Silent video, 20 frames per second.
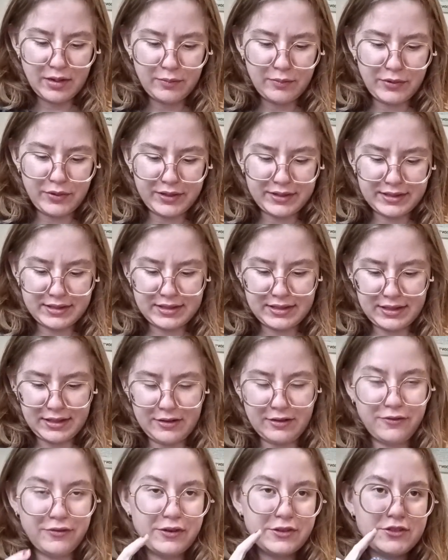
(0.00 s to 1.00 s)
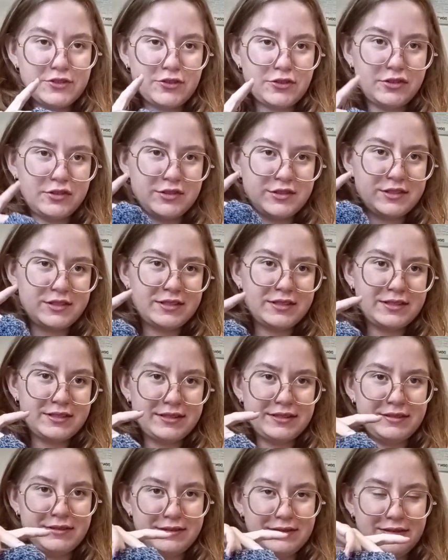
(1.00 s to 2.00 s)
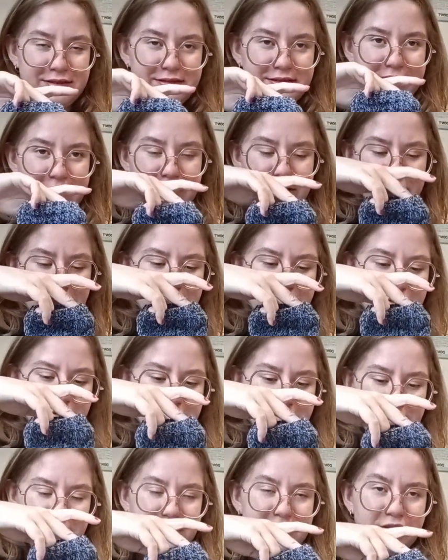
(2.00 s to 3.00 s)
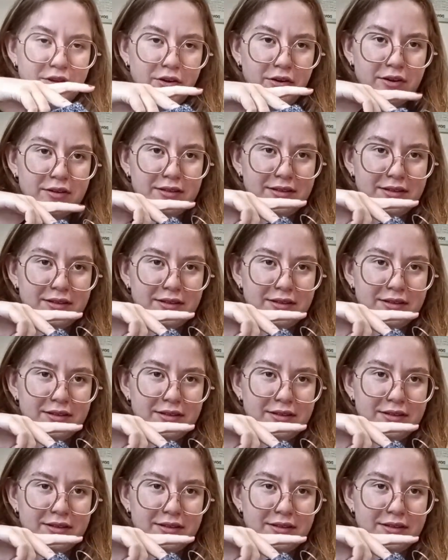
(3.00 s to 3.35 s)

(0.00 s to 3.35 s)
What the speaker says: but if it's just, you know, a sock